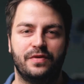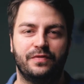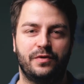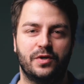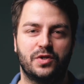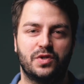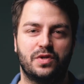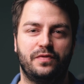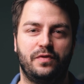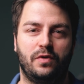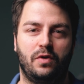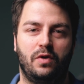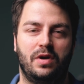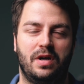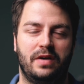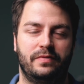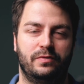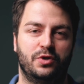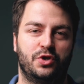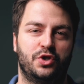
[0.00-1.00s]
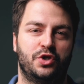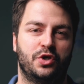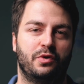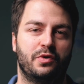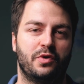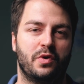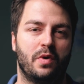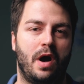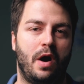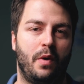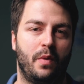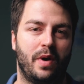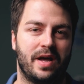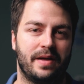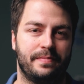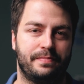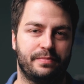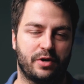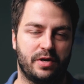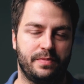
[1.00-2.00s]
First of all, I will show you how
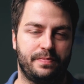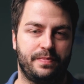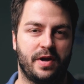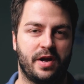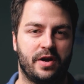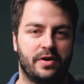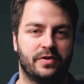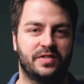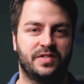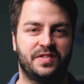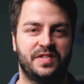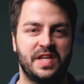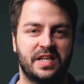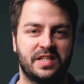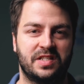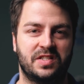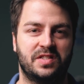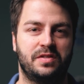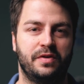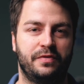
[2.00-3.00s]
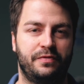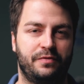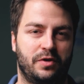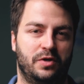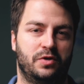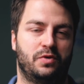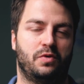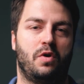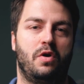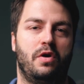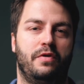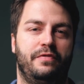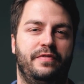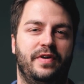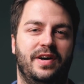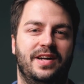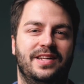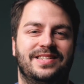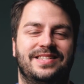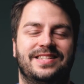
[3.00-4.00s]
I prepare six different RAW
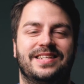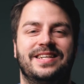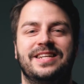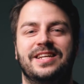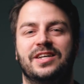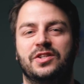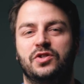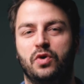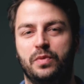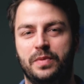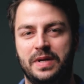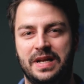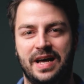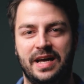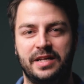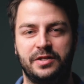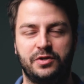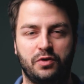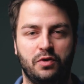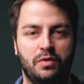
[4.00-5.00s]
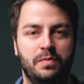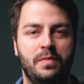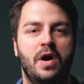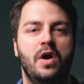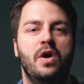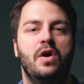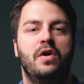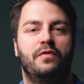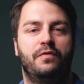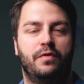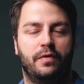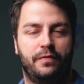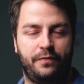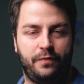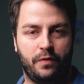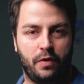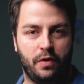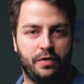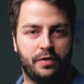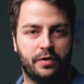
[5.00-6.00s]
files in Adobe Lightroom for
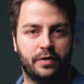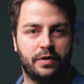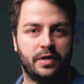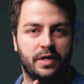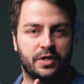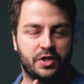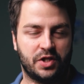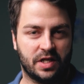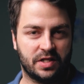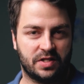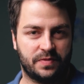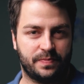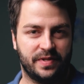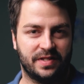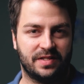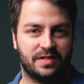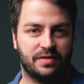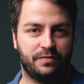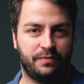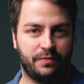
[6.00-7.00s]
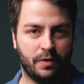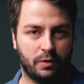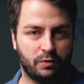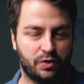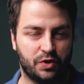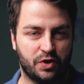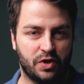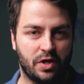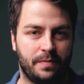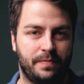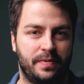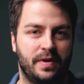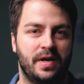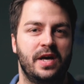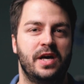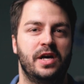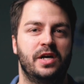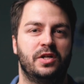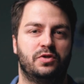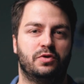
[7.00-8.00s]
further adjustments in Photoshop
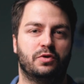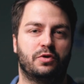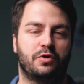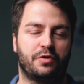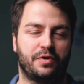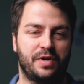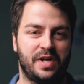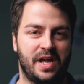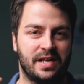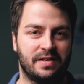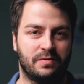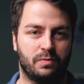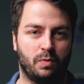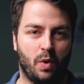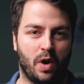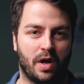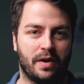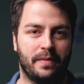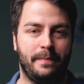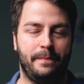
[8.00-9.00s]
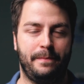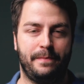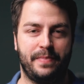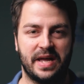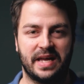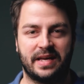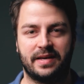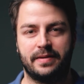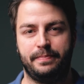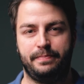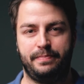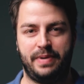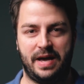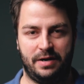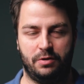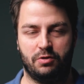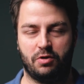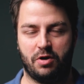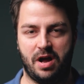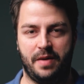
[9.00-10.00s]
to create one big
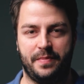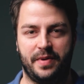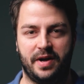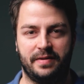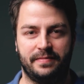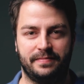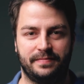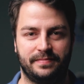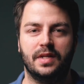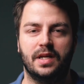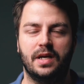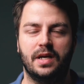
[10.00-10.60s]
panorama.